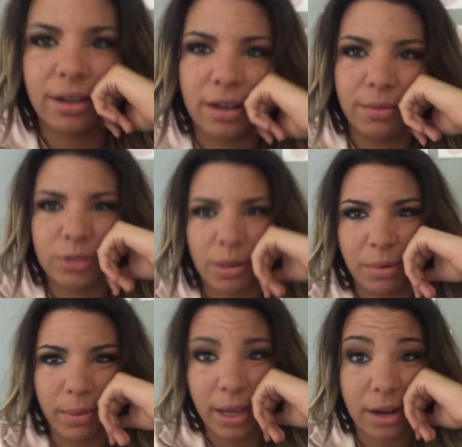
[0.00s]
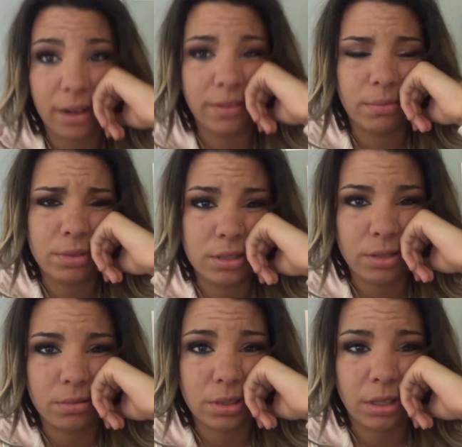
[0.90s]
I'm chopping my head off. I'm so
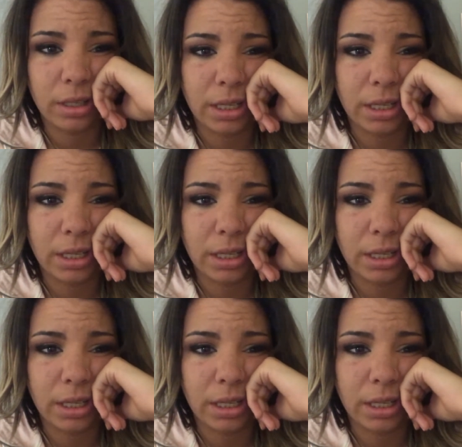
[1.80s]
sorry.